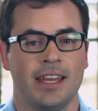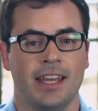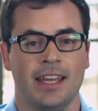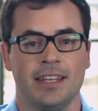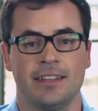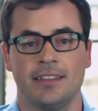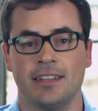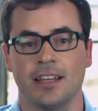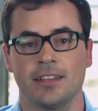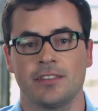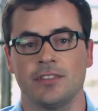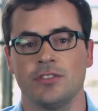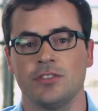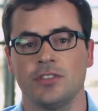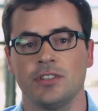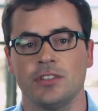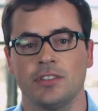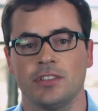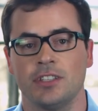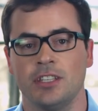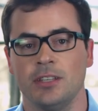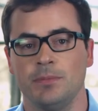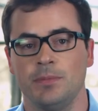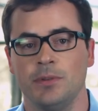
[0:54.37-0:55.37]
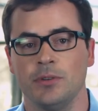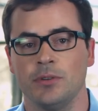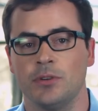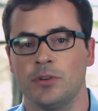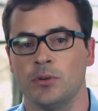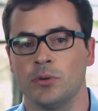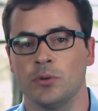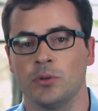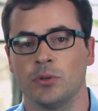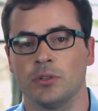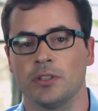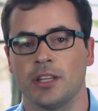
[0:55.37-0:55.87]
It doesn't just keep you
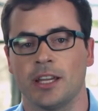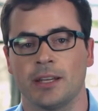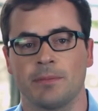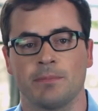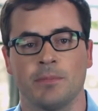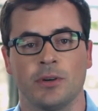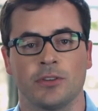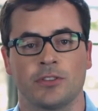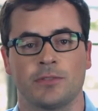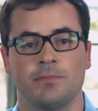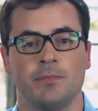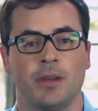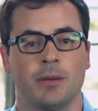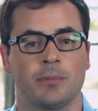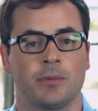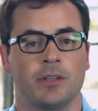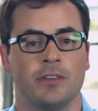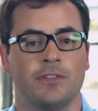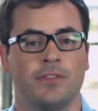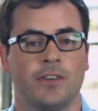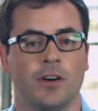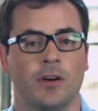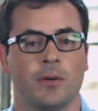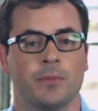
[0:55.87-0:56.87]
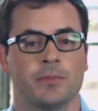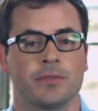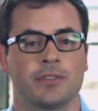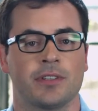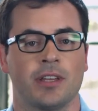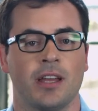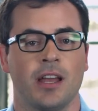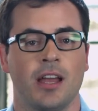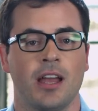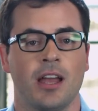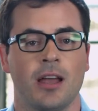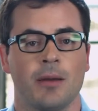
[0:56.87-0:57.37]
cool like most memory foams,